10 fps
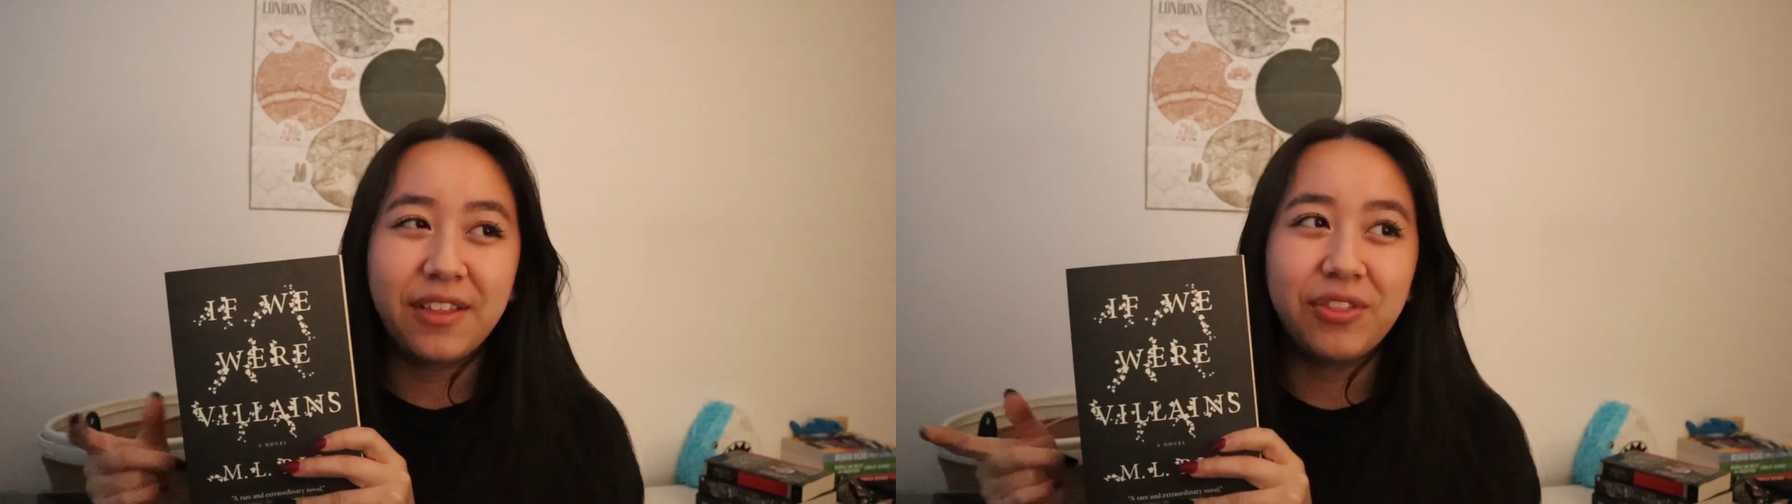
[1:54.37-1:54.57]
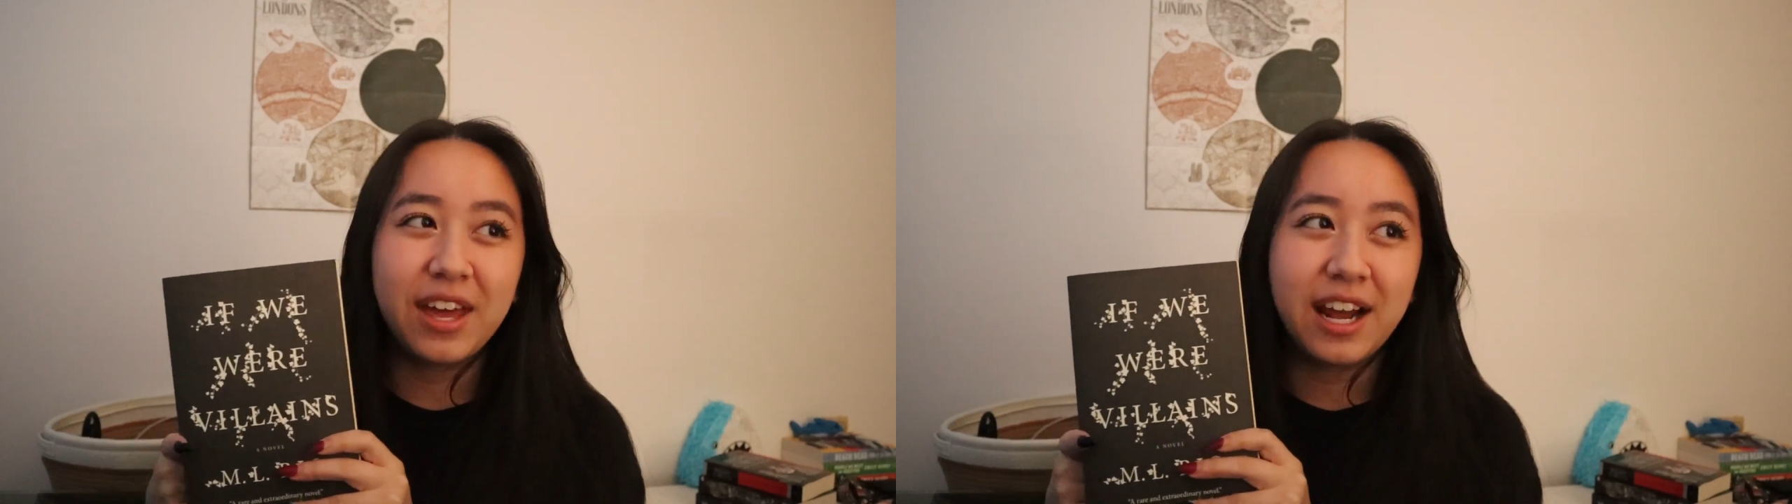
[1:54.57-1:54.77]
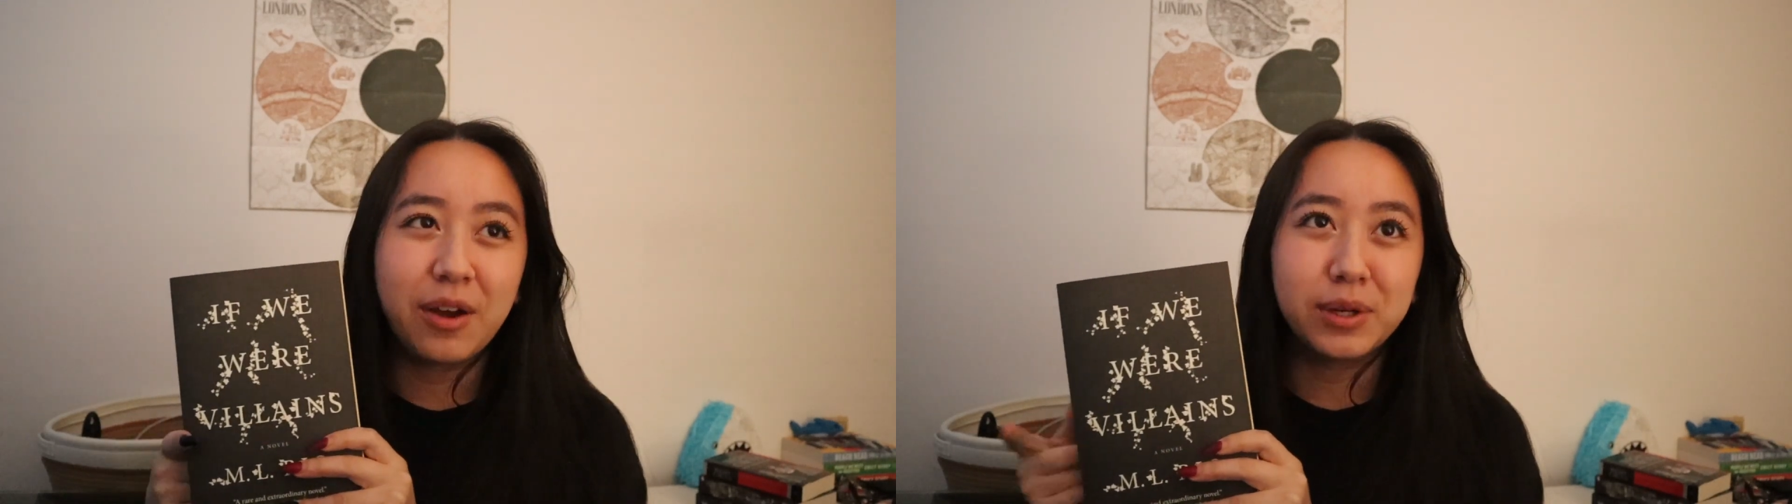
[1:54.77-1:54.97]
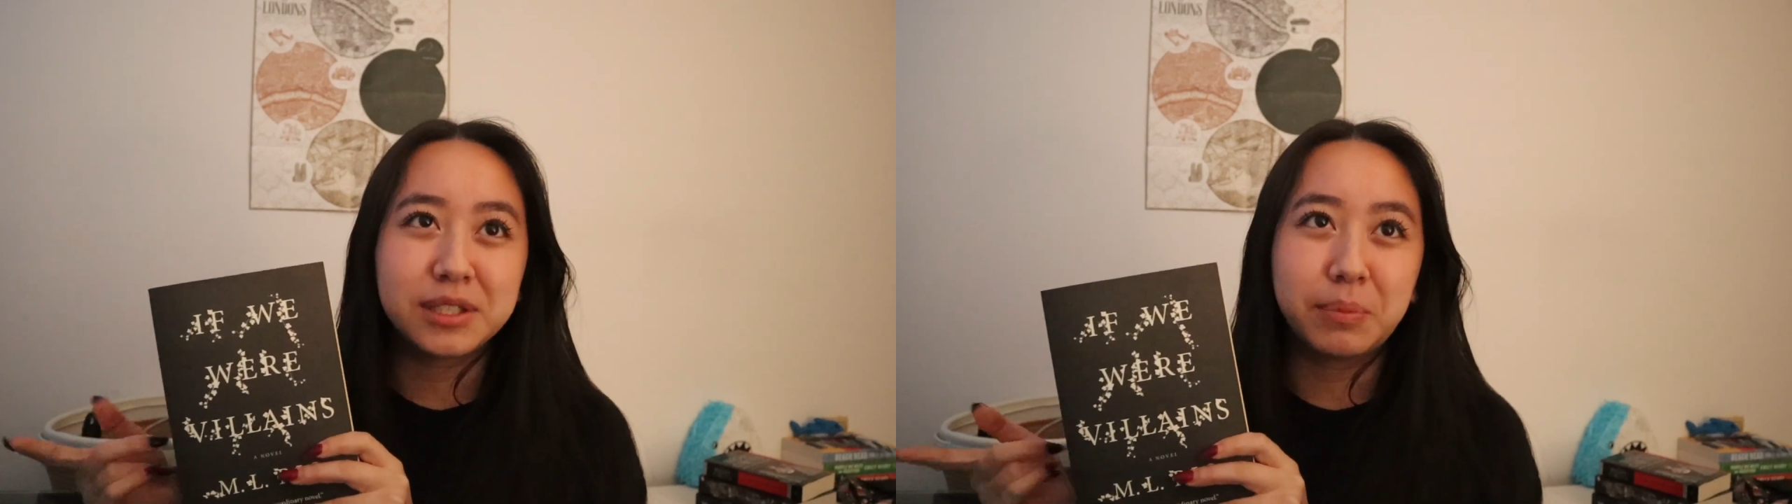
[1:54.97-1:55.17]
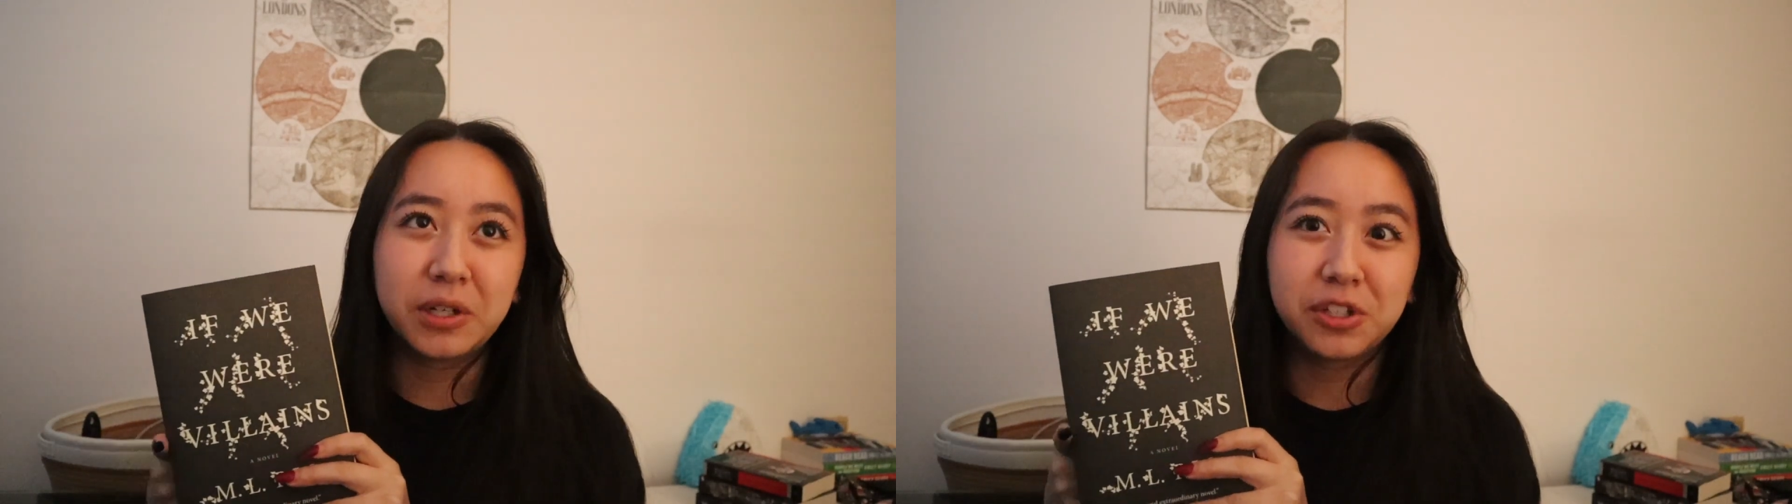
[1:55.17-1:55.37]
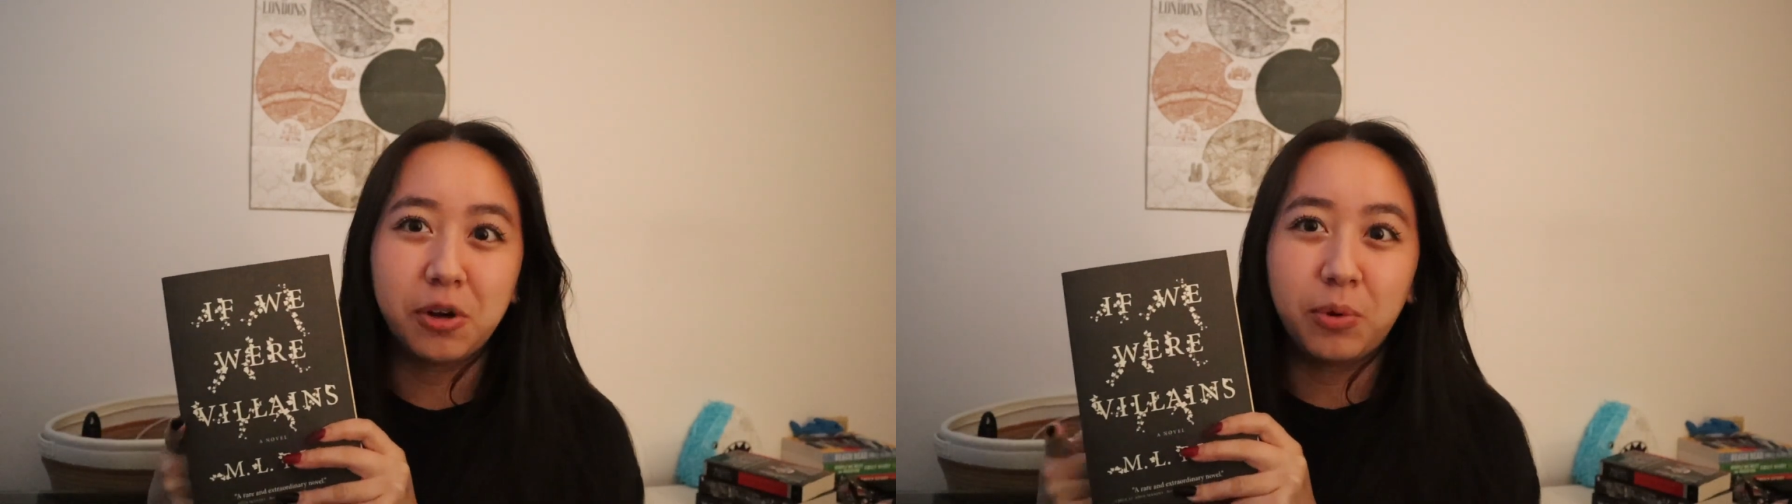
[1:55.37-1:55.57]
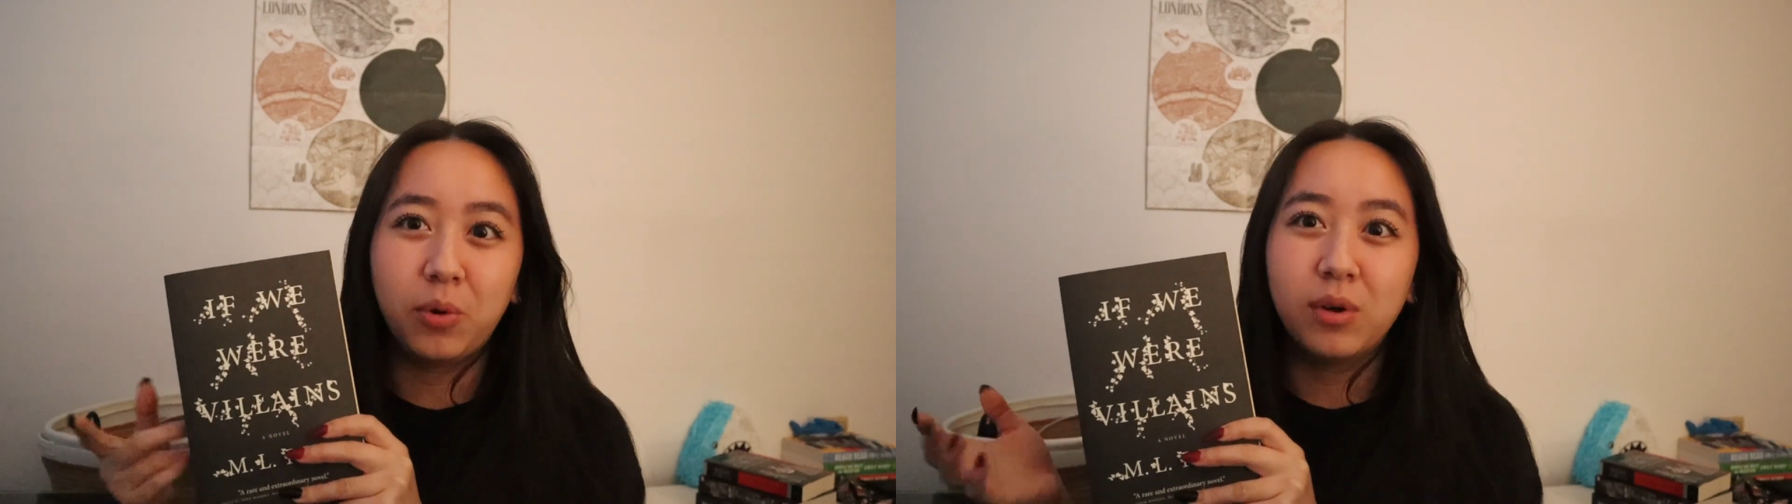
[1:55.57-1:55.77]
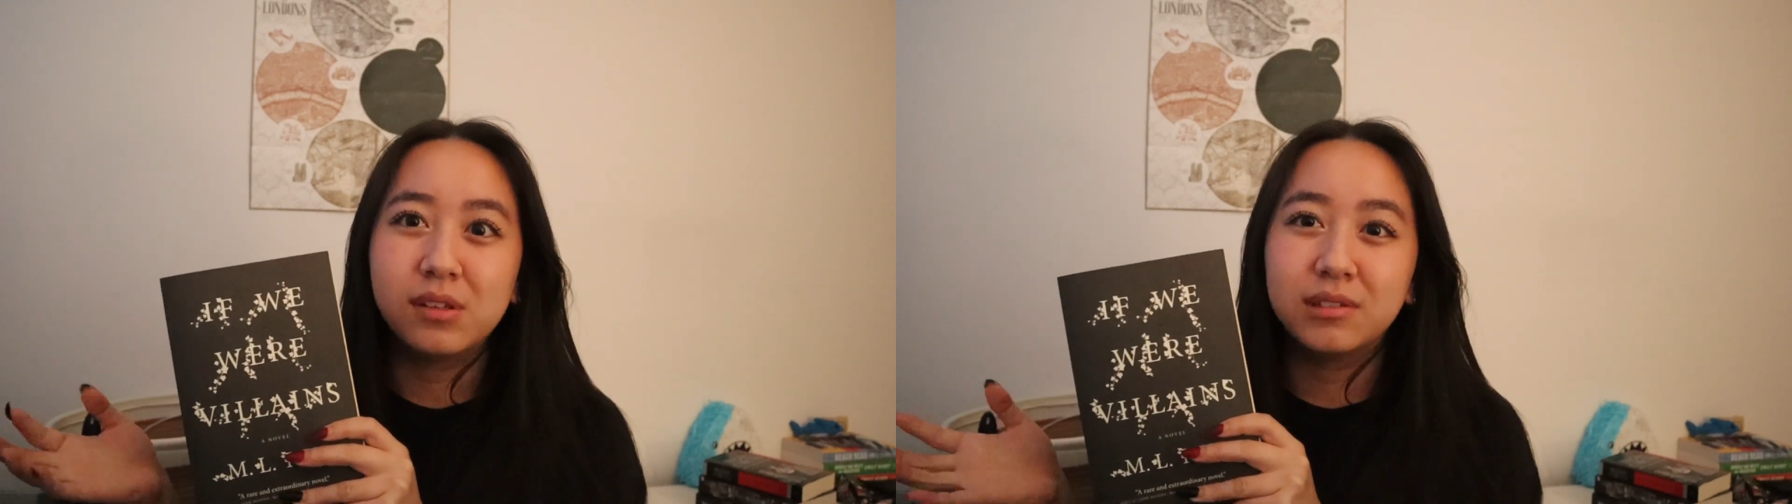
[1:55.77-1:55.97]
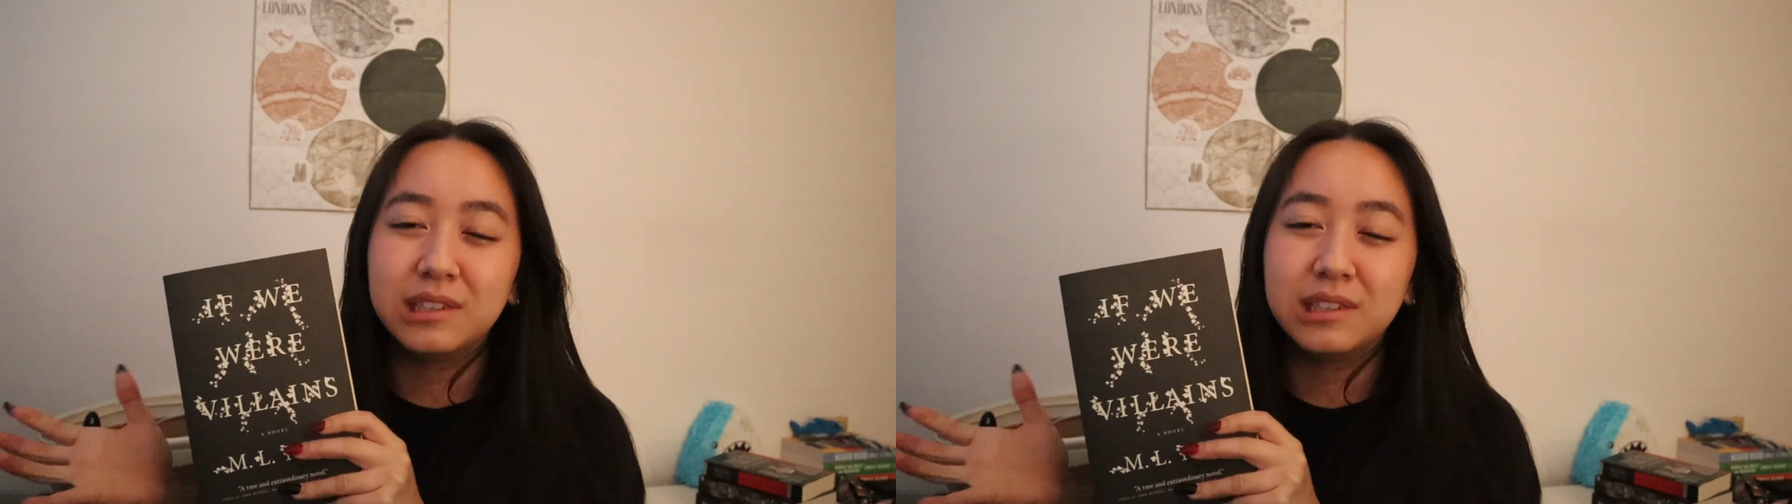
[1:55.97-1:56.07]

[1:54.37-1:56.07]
And then I went to Barnes & Noble,